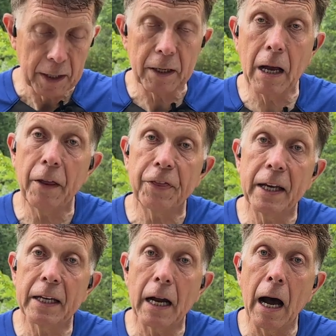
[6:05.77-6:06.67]
Not
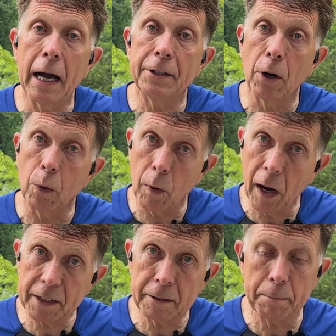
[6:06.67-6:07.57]
that I don't
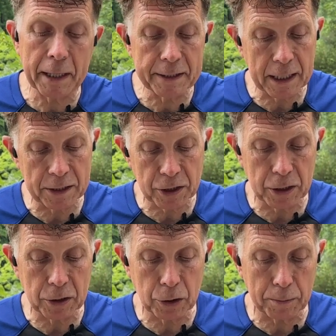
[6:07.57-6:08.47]
want to pay
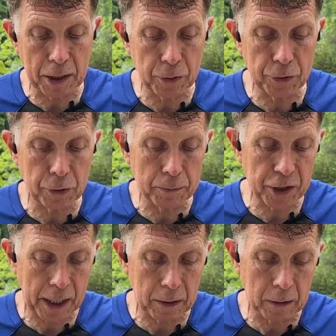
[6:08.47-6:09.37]
attention to my YouTube
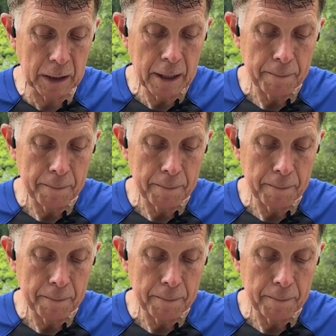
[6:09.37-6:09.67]
channel,